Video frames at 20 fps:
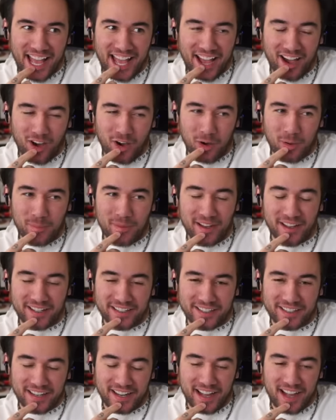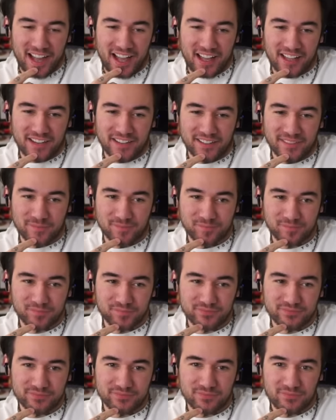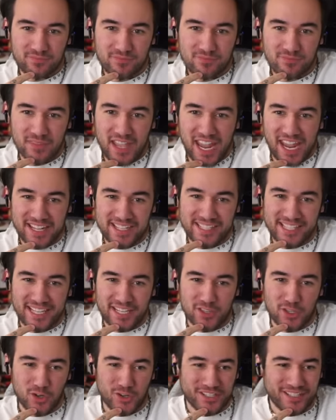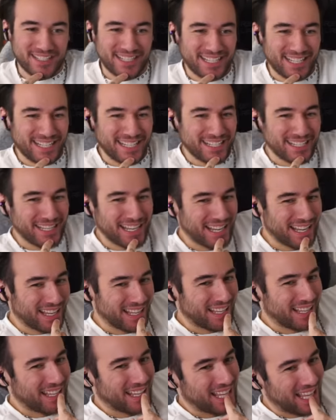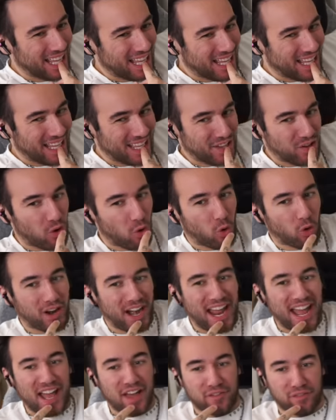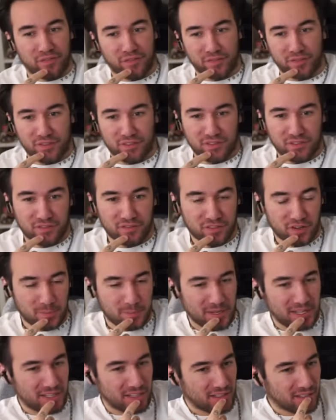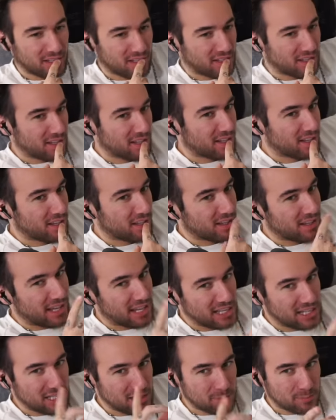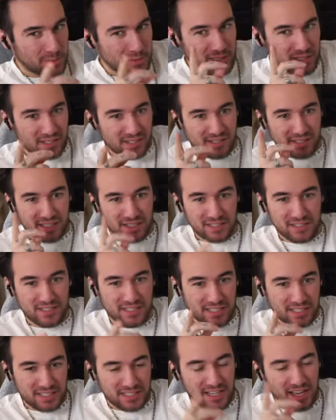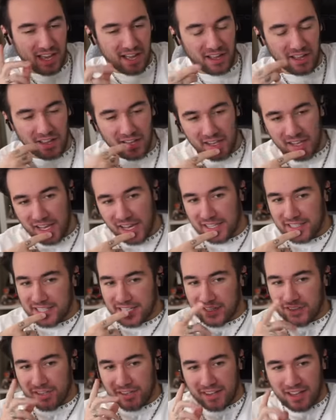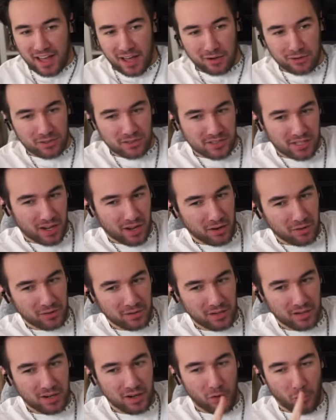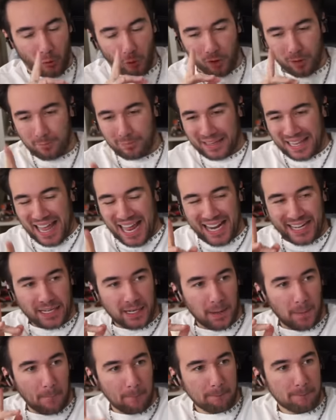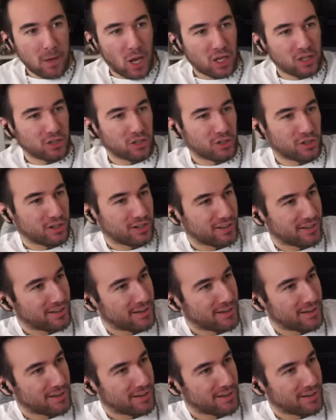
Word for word: Oh my god. It's either D or F for me. A, B, C, D. Yeah. It's either Naruto or Black Butler